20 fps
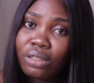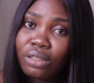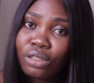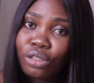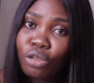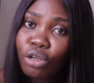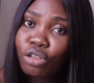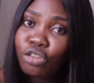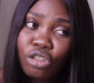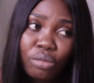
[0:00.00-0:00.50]

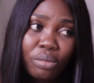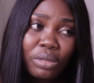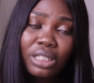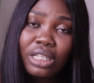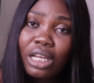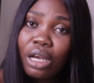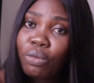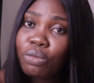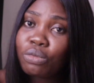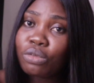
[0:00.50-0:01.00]
Social
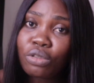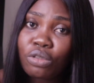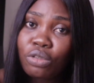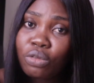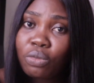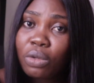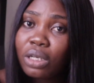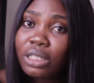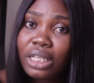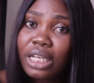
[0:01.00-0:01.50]
media will
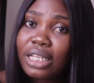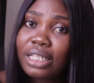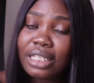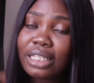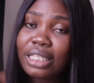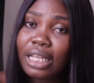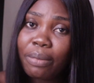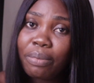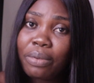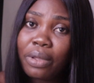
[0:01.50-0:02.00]
soon one day
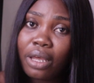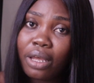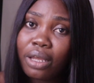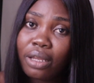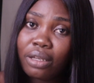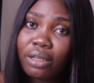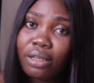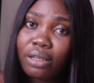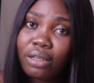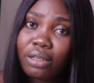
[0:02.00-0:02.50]
disappear.
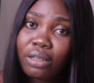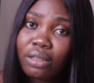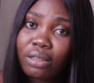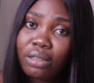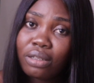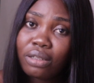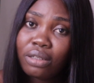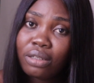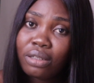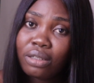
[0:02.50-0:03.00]

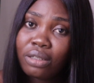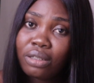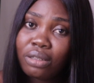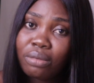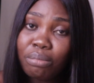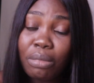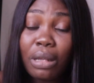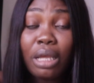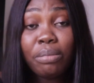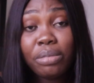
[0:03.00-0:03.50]

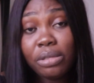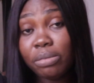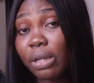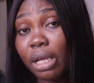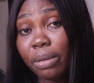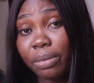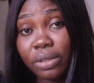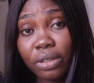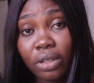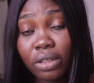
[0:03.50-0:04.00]
Maybe
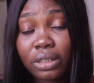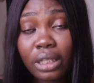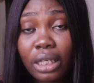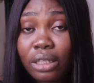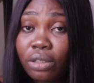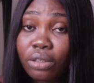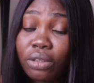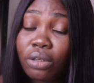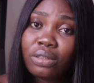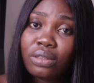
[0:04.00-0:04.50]
not, I
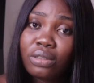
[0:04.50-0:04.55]
don't know.